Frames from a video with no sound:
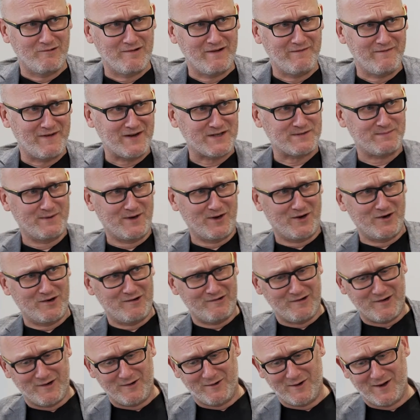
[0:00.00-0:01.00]
an investment
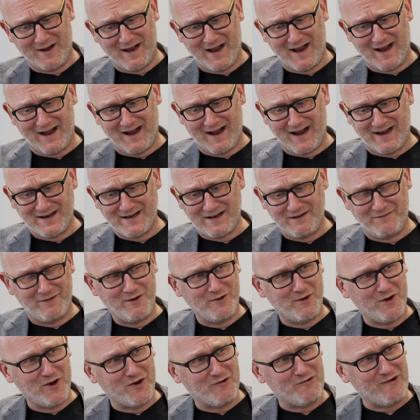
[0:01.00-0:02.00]
guru, and if you
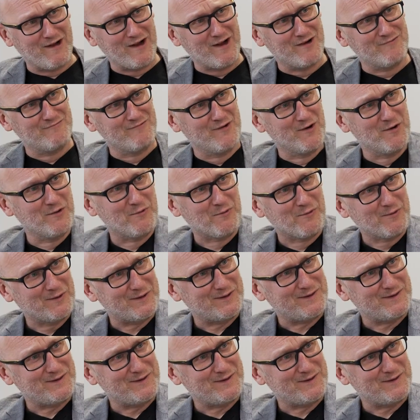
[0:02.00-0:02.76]
could create a rule